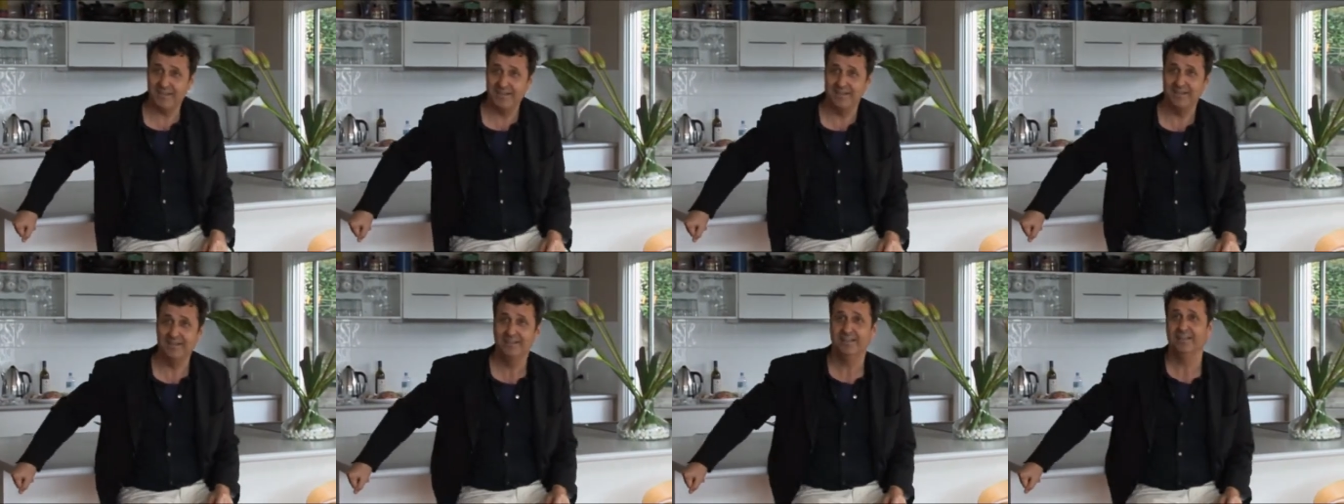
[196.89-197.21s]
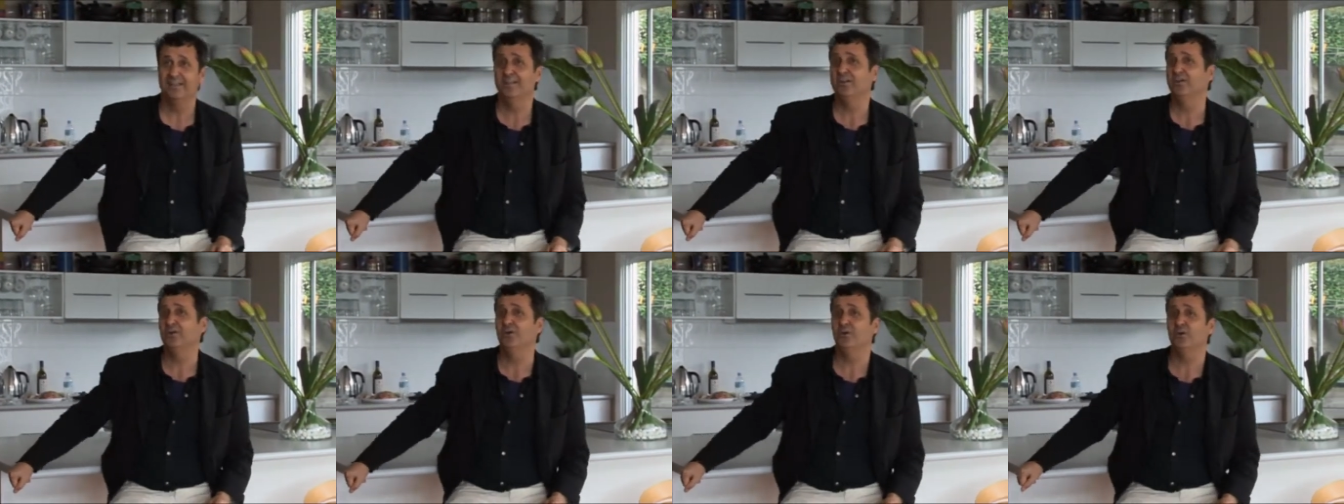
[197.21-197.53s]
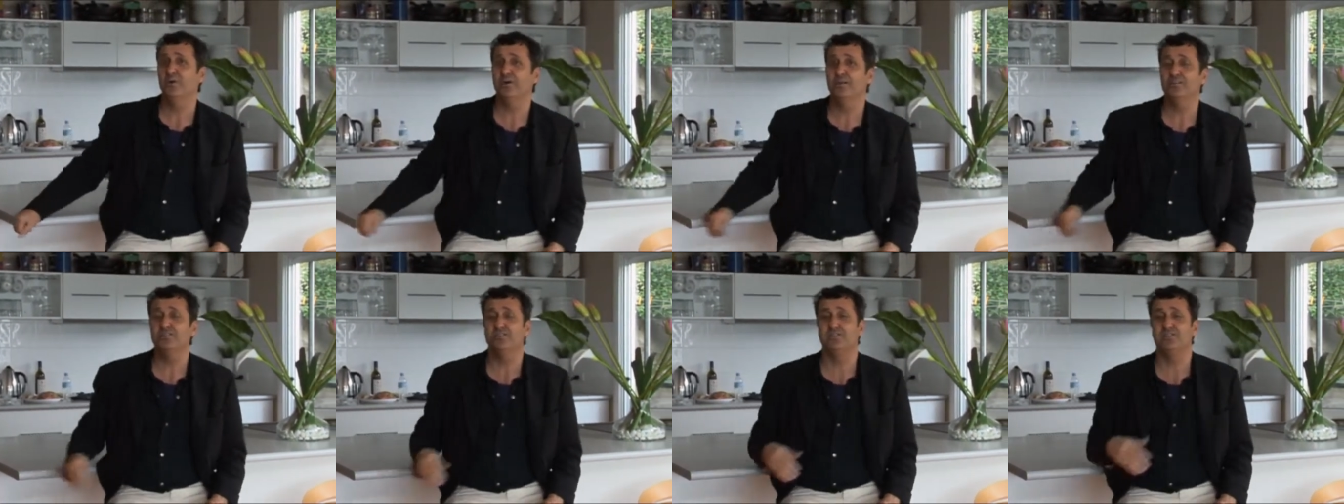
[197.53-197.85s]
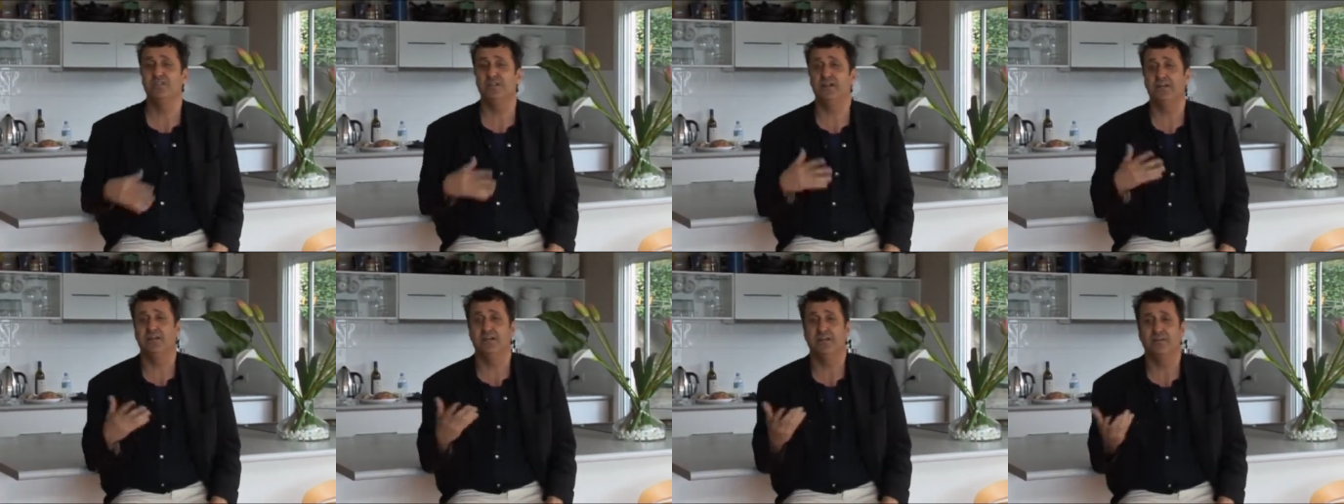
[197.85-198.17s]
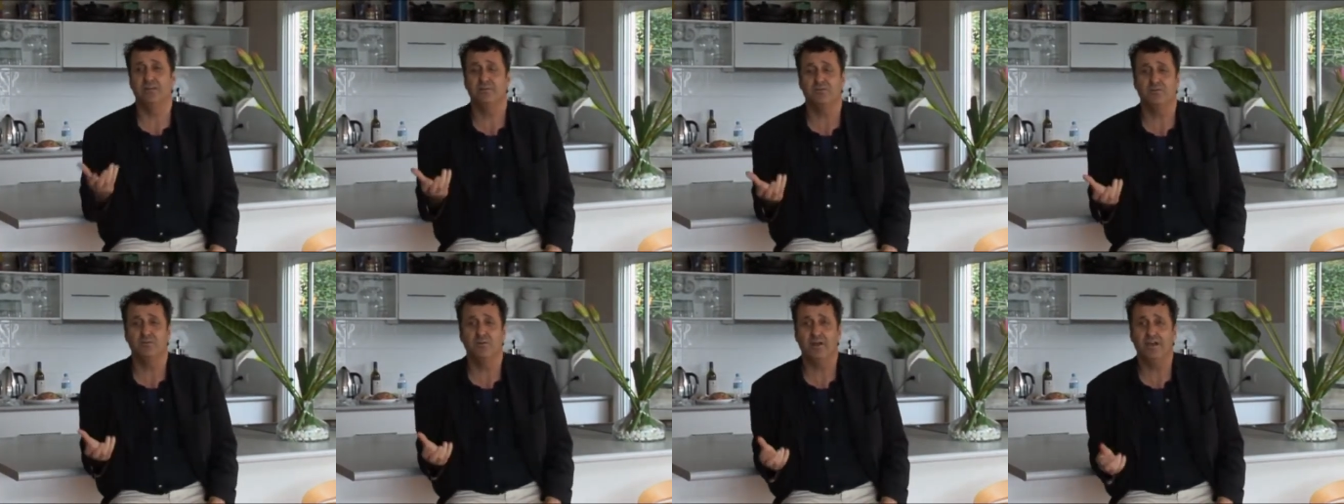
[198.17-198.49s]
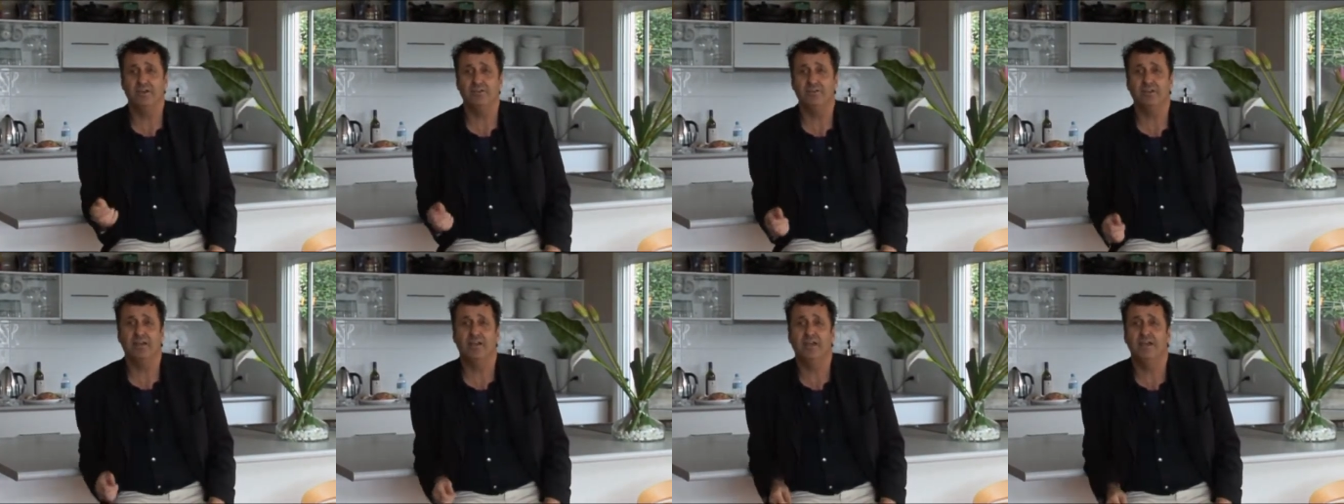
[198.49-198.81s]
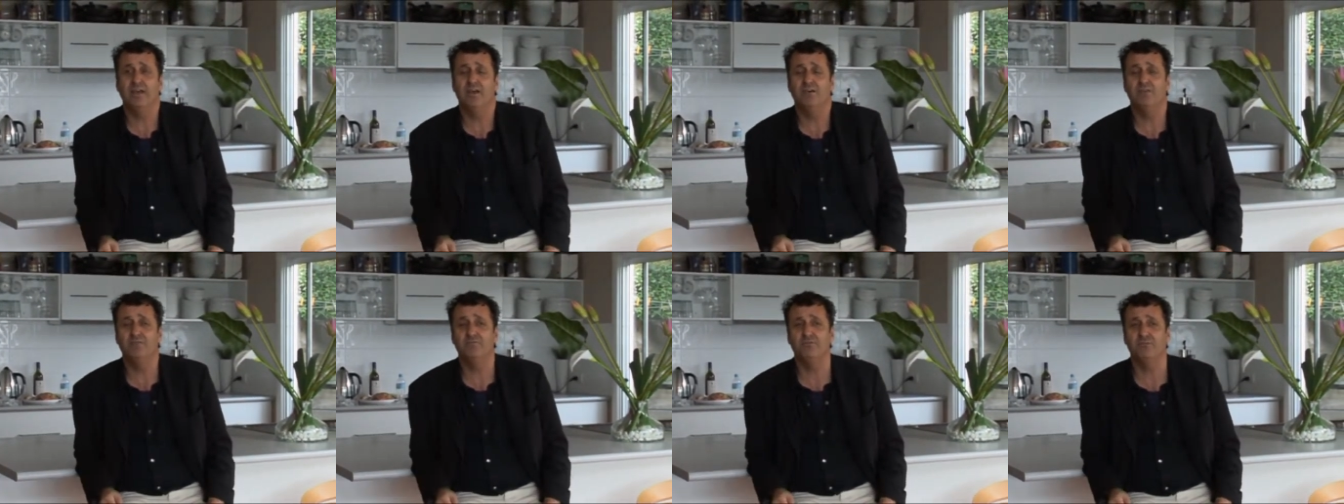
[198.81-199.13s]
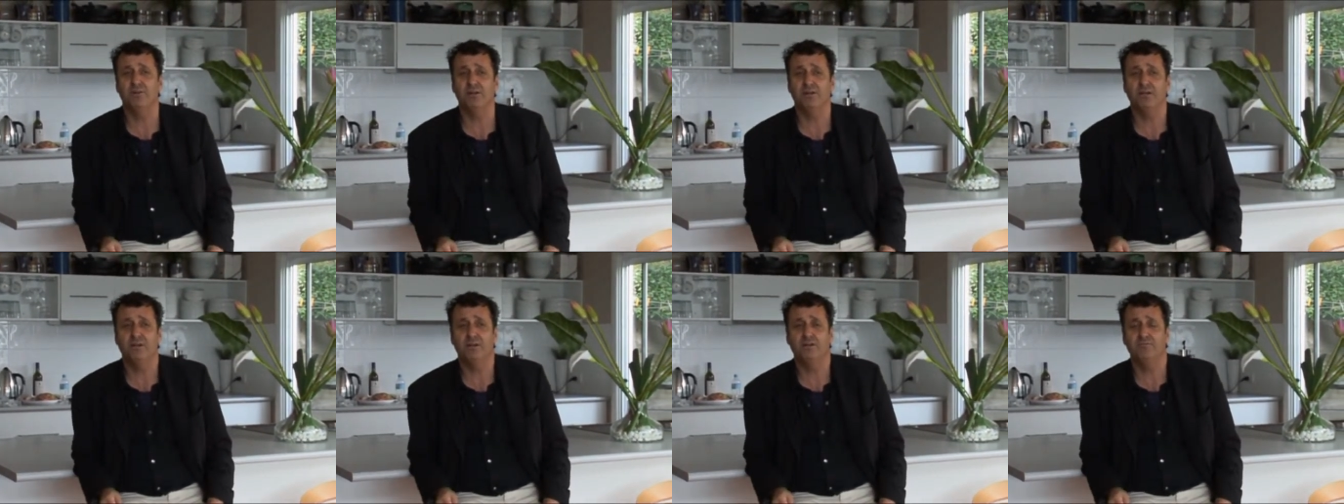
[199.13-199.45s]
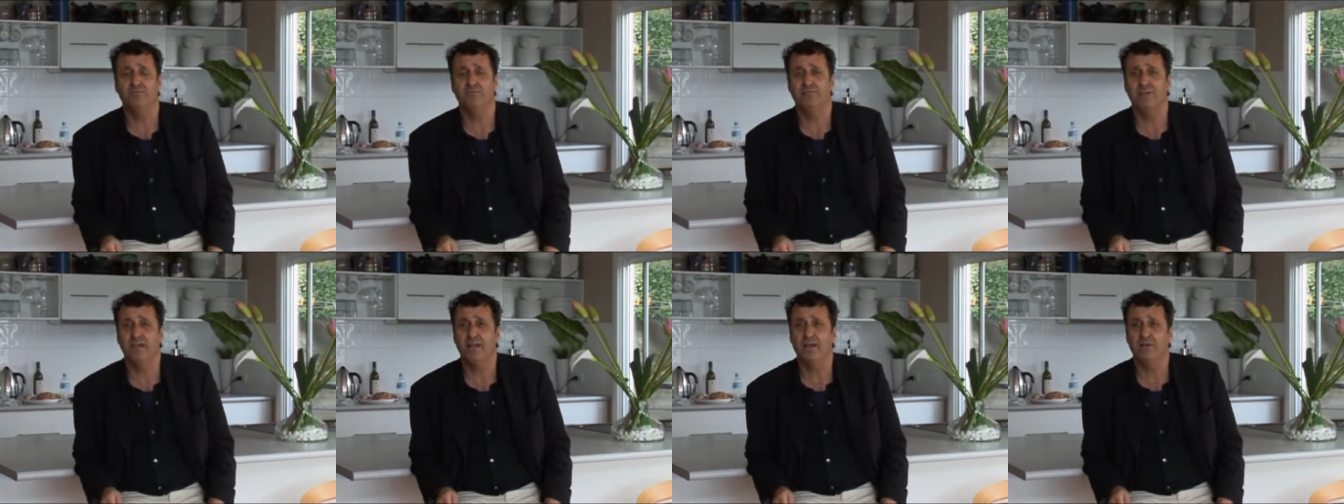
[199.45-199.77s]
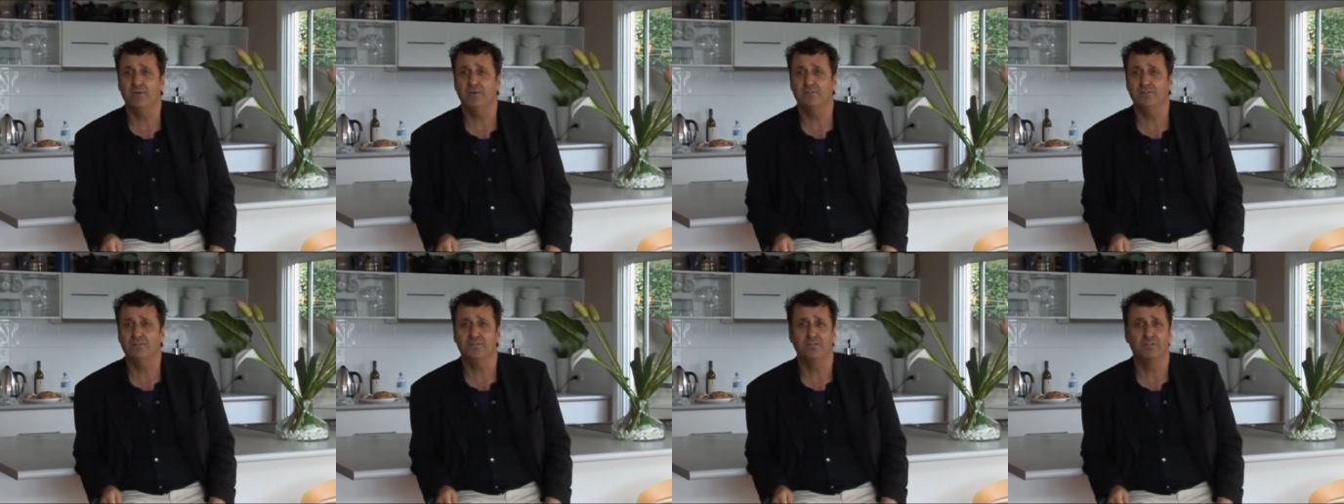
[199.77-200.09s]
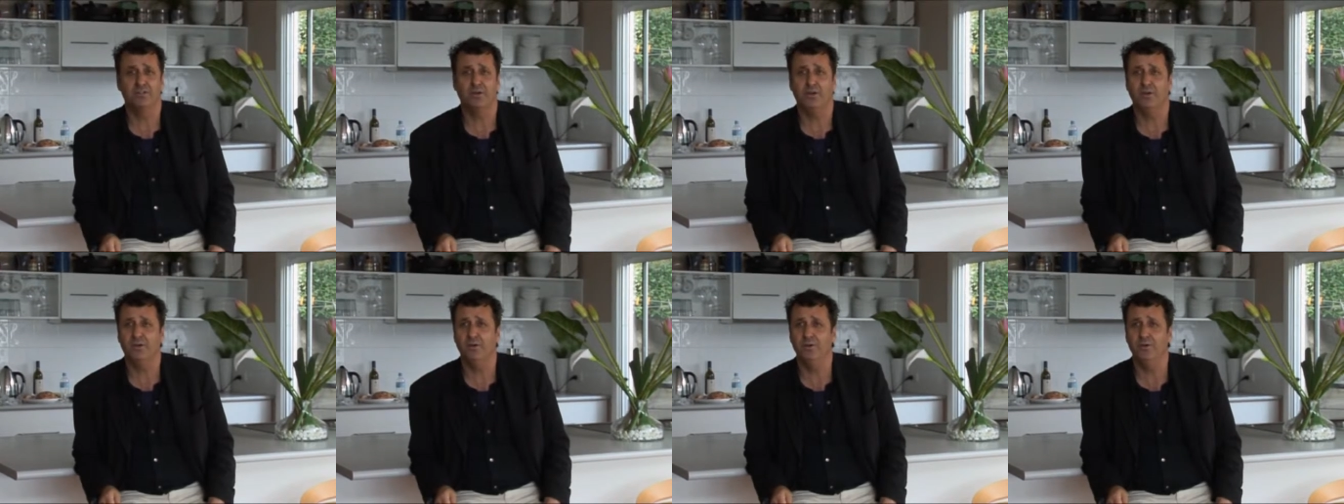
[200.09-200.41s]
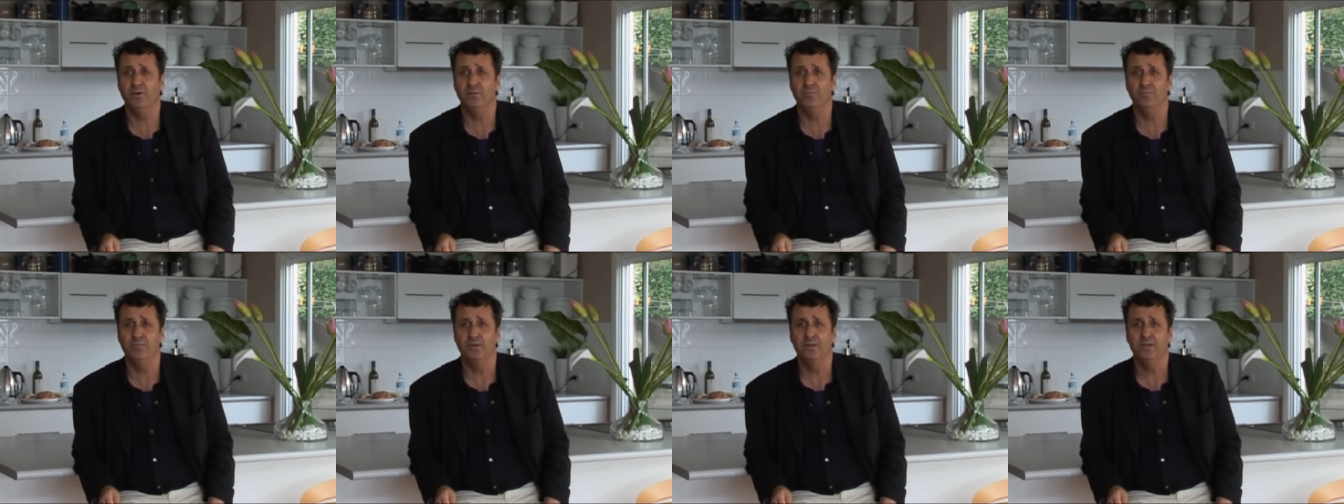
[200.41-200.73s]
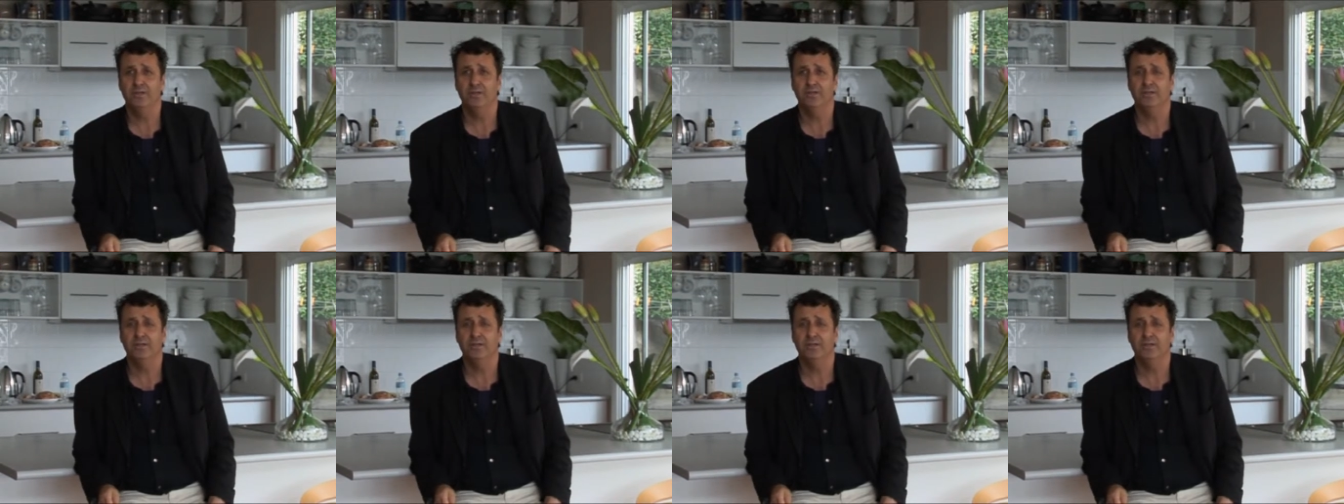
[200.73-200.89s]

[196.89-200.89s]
yeah. Always uh, great to have uh, flowers in the home